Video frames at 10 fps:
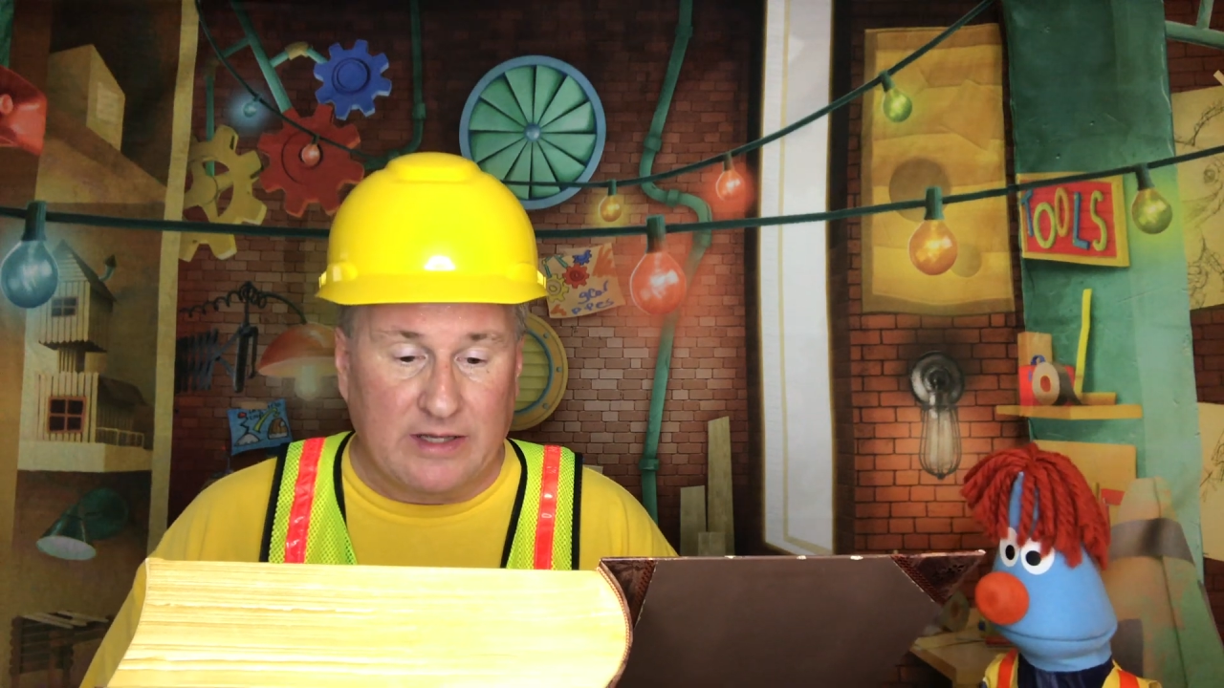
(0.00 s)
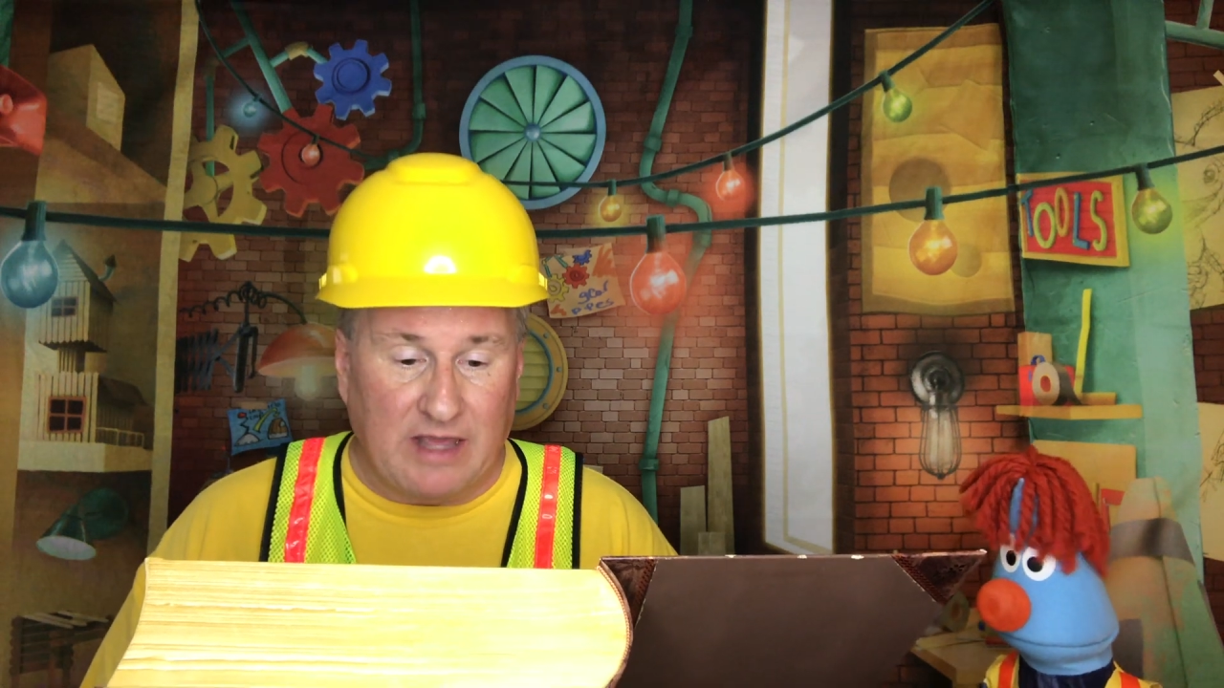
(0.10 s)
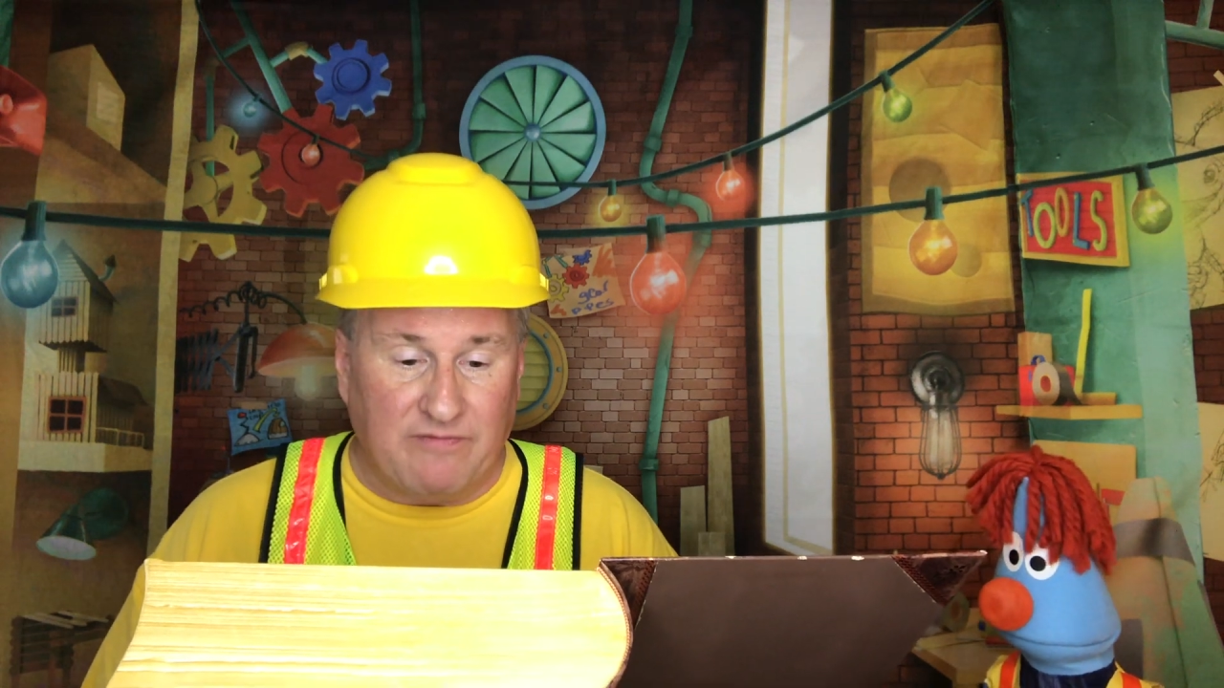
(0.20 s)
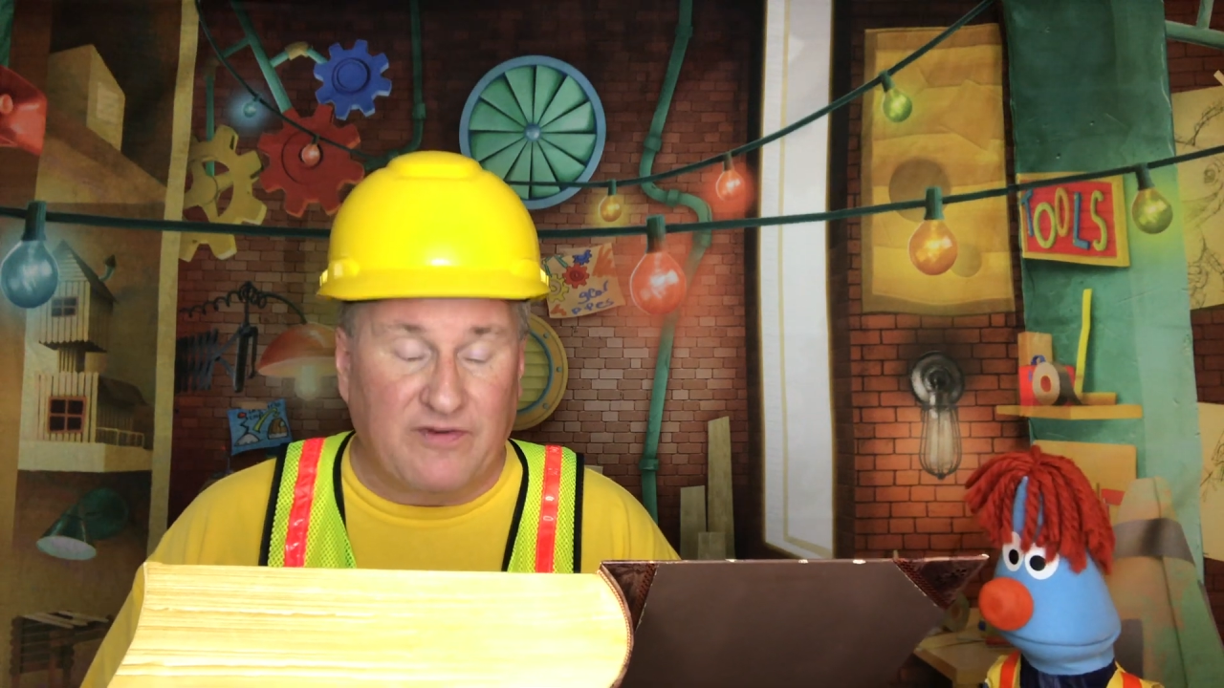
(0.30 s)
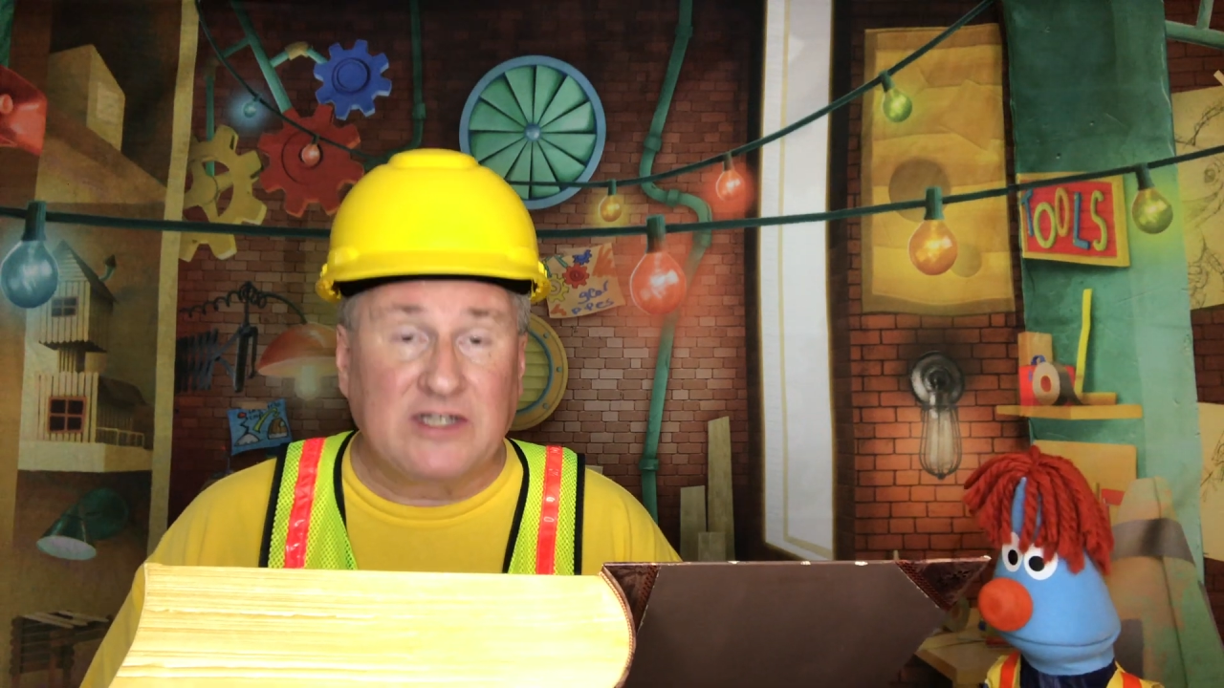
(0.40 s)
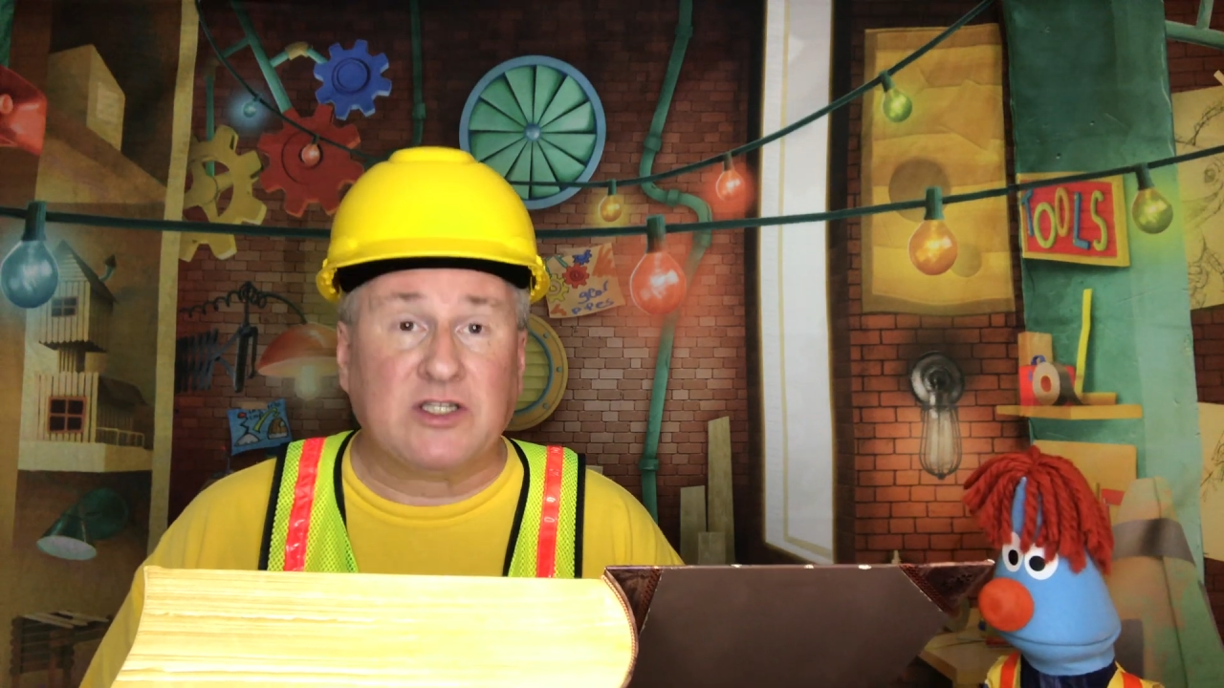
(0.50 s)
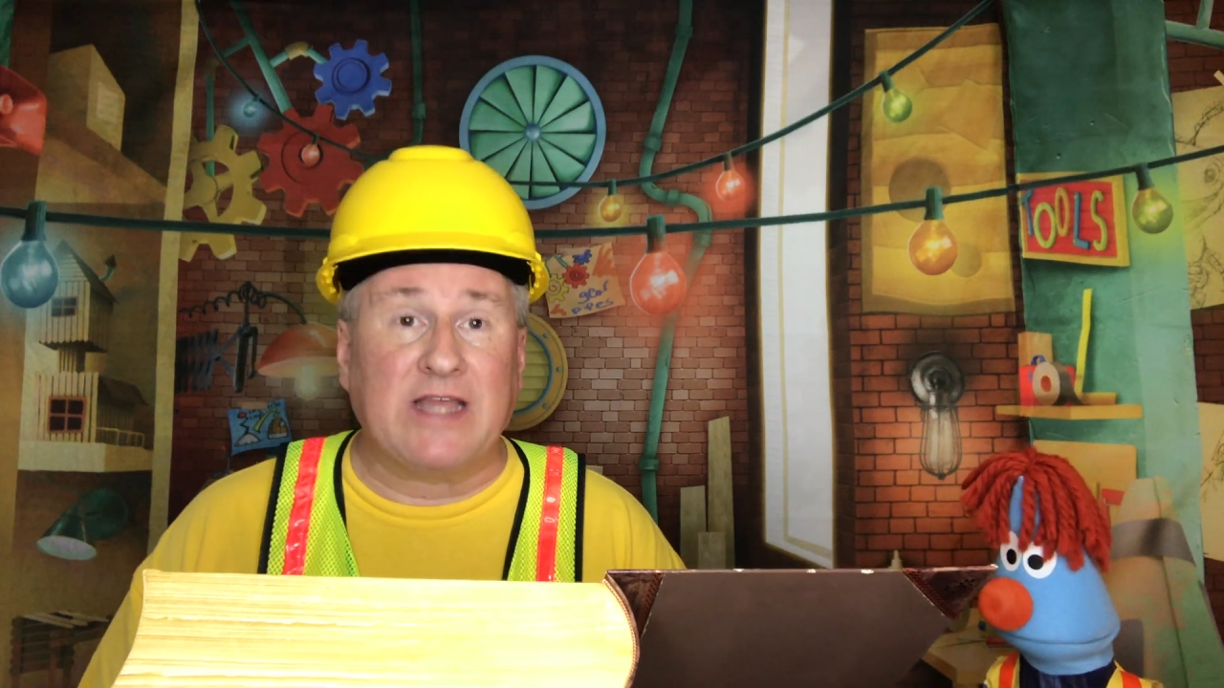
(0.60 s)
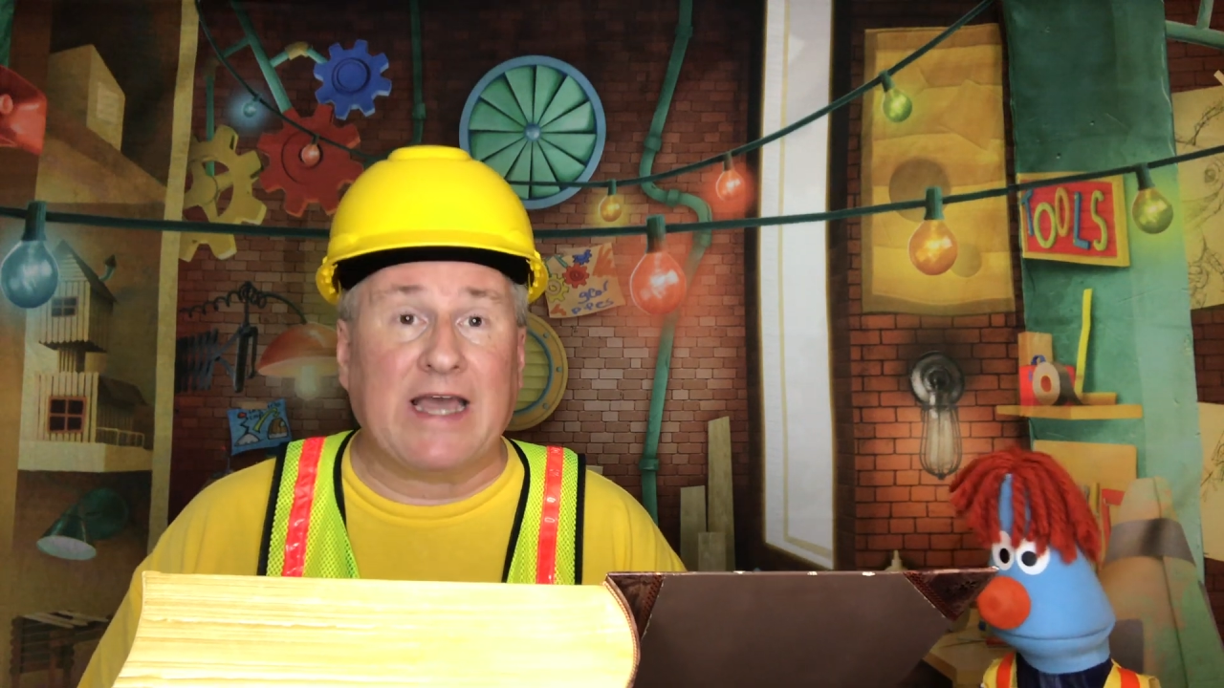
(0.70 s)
They fished